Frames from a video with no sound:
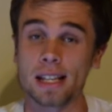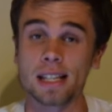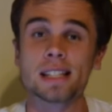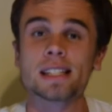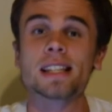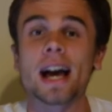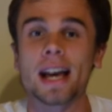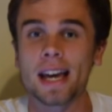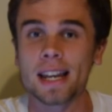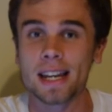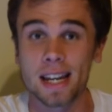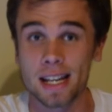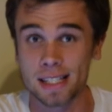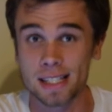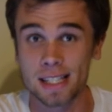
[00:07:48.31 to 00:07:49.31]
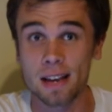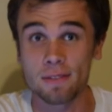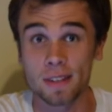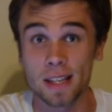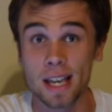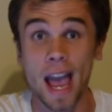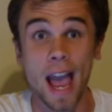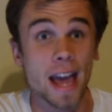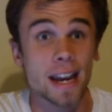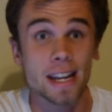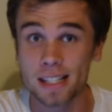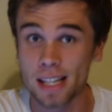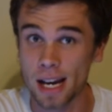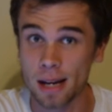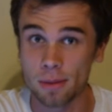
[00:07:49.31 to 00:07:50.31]
He's not getting in at safety
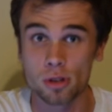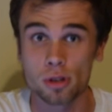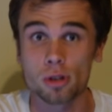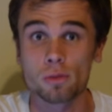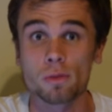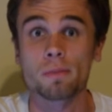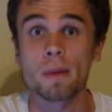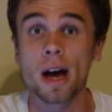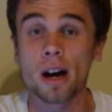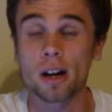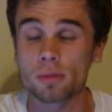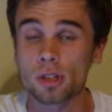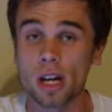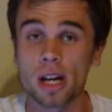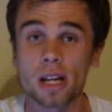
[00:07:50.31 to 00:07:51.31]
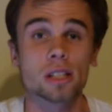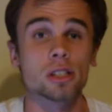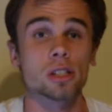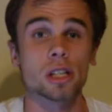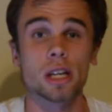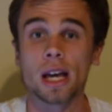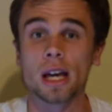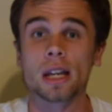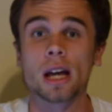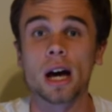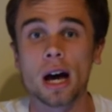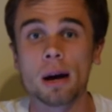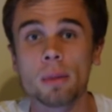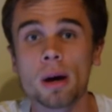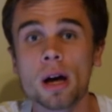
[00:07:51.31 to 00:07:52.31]
anytime soon with Malcolm Jenkins and
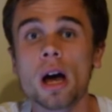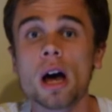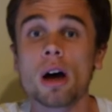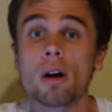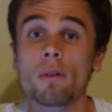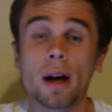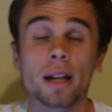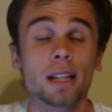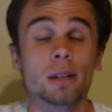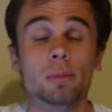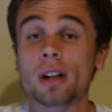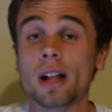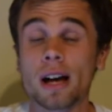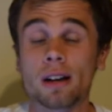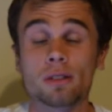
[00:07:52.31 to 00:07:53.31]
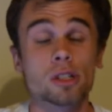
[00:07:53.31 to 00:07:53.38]
Rodney McLeod.